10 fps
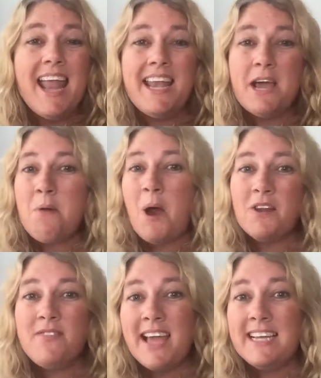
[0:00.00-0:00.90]
Now, part
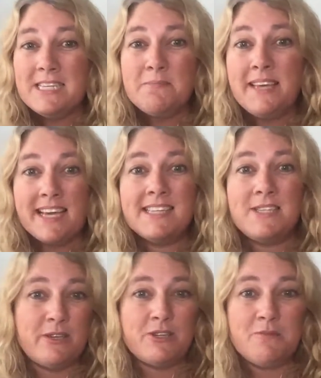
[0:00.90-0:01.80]
of that is
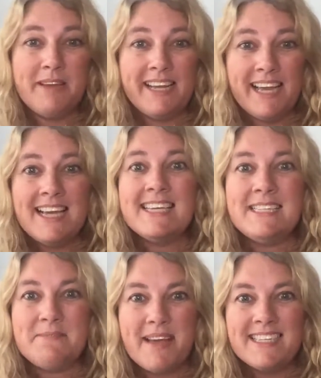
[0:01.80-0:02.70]
because social media is
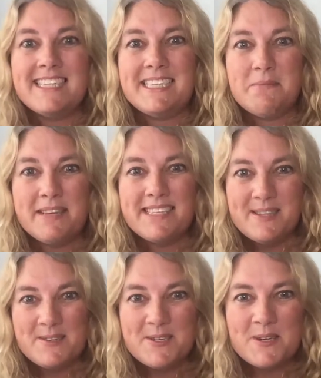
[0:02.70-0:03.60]
meant to be
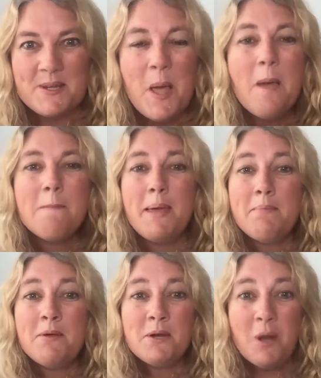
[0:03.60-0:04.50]
social.
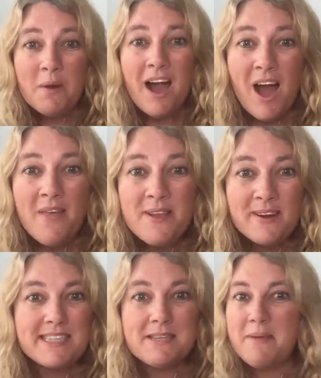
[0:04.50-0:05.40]
People are going on
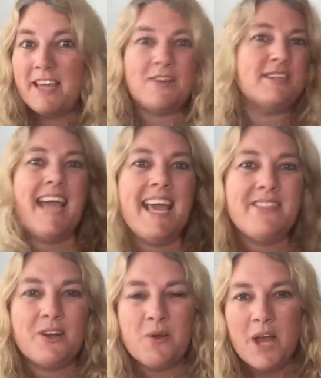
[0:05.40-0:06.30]
there to be entertained.
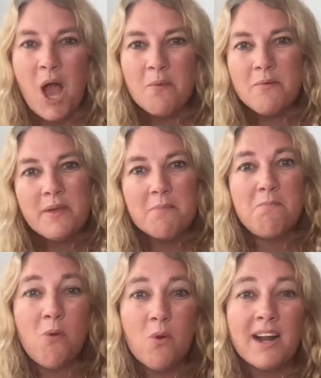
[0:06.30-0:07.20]
They're going on when they're
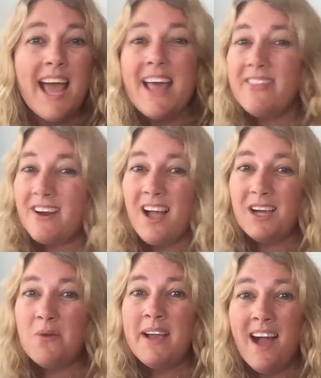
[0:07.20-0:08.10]
bored. They're not
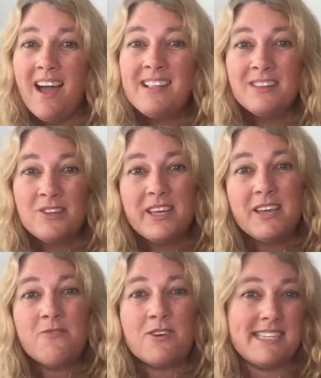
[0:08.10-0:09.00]
going on
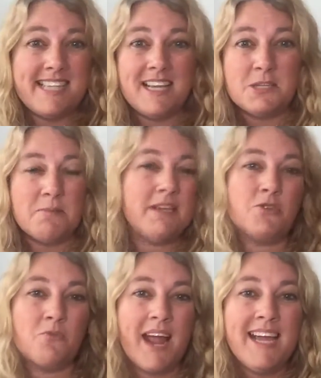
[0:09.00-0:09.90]
looking for a sales pitch,
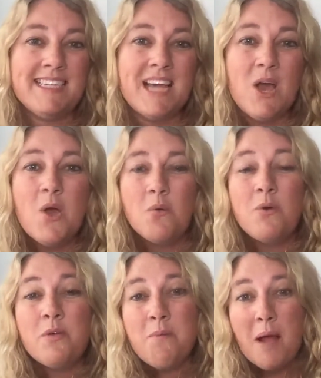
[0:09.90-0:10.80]
right?
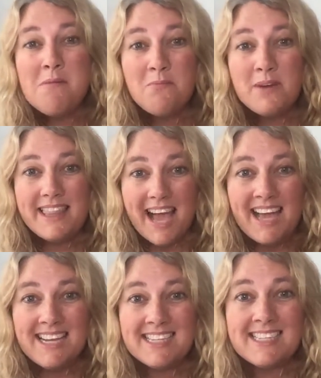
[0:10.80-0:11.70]
Well, the problem with
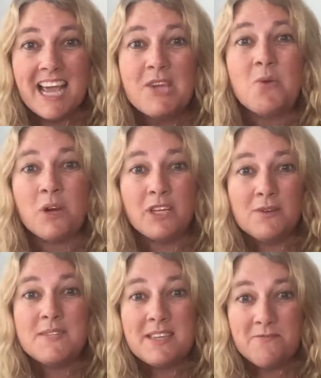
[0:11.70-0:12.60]
that is that you're
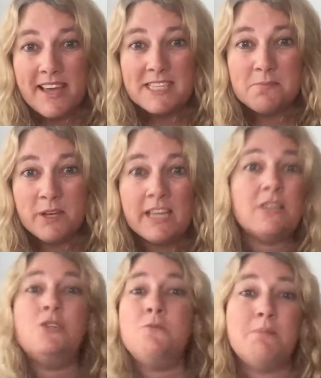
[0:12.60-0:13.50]
using Facebook
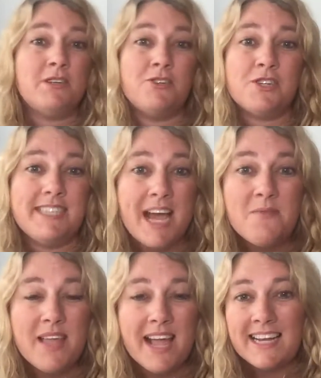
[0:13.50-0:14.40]
to build your
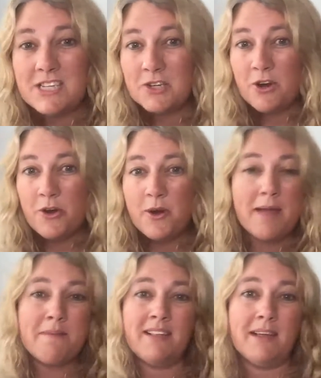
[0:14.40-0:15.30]
downline and to grow your
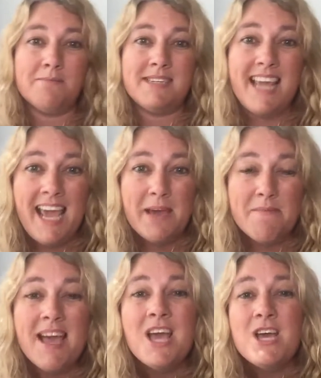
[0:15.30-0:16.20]
M L M team.
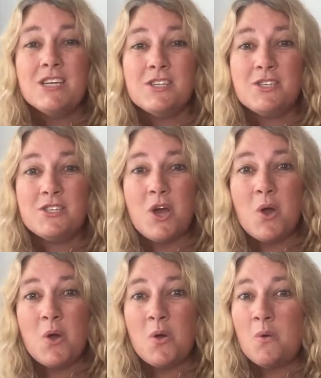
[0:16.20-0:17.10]

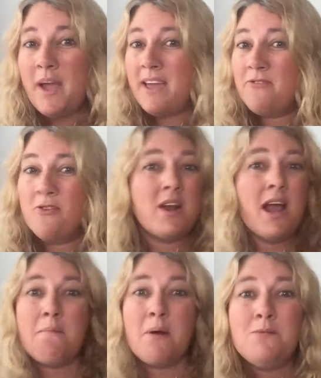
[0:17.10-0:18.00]
So if you're
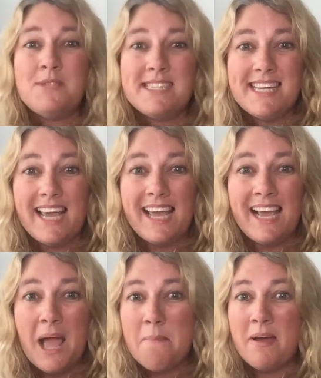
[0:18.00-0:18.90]
not posting
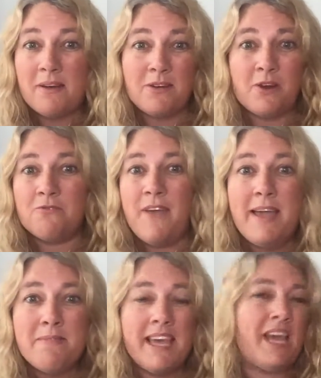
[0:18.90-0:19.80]
about your
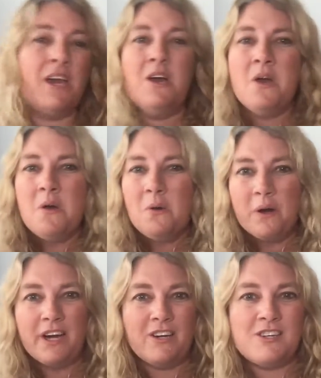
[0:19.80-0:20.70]
family
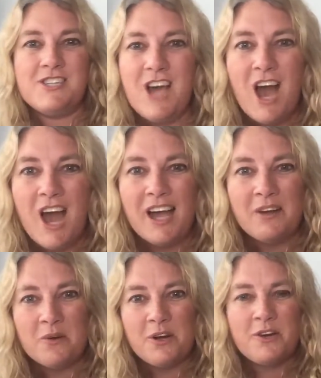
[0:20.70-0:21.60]
or your dog
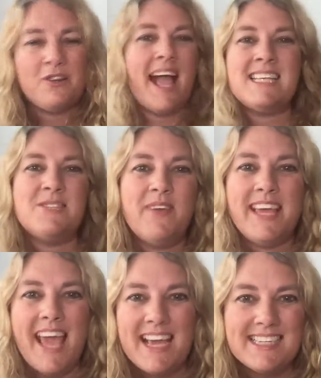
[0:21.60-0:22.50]
or your last
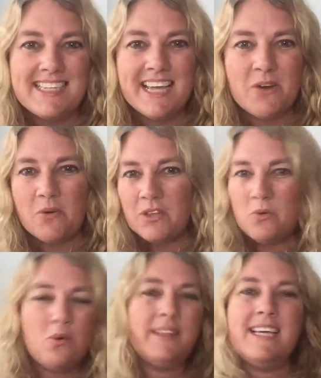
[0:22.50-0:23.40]
vacation or the
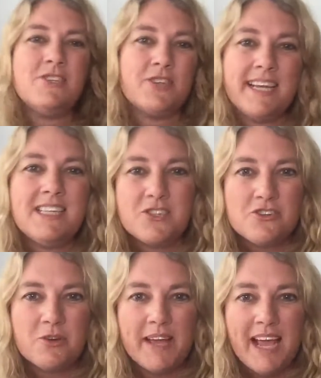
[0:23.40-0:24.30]
cool things your kids are
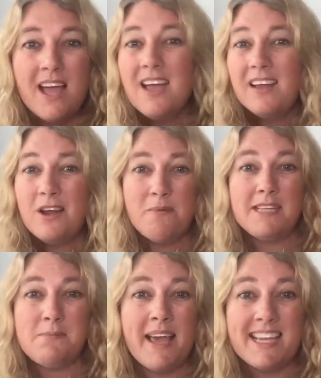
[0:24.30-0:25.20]
doing,
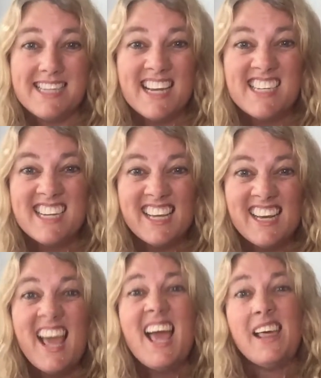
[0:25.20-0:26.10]
nobody's paying
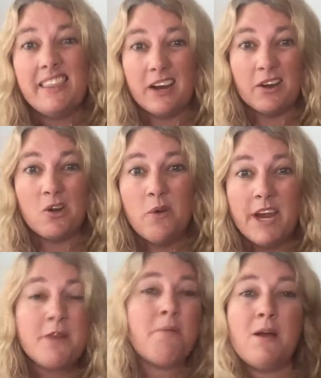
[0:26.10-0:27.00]
attention. They're
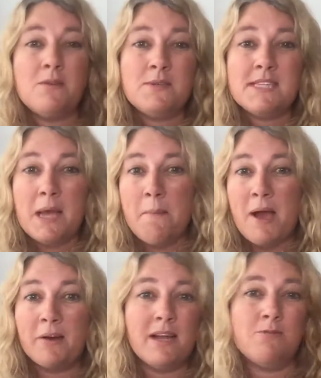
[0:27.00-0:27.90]
ignoring your post
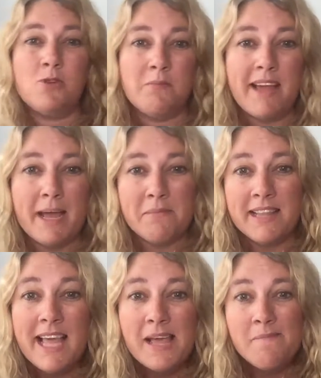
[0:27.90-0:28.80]
about come join my M L
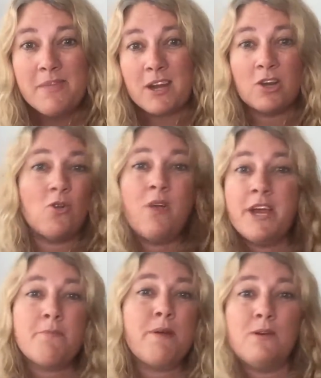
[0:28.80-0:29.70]
M. They're ignoring
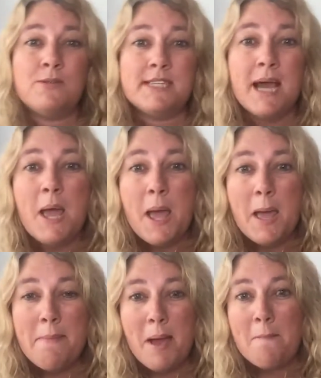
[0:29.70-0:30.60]
your post
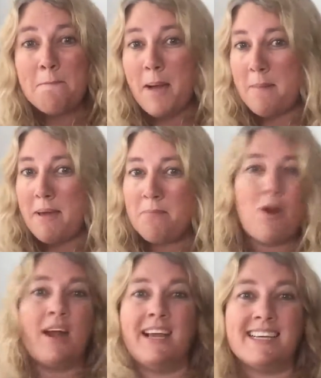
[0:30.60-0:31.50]
about buy my
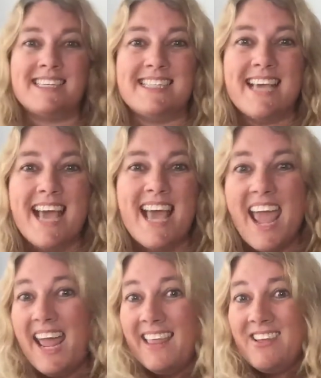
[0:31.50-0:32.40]
products.
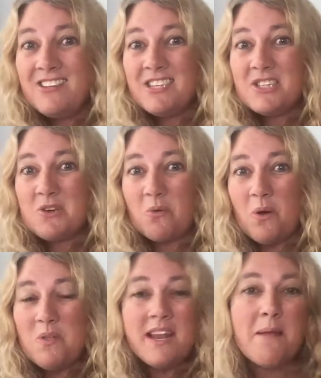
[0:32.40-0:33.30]
And they're just
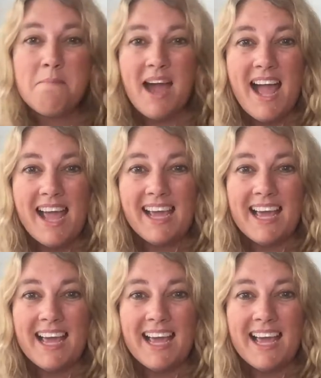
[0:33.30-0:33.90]
scrolling on by.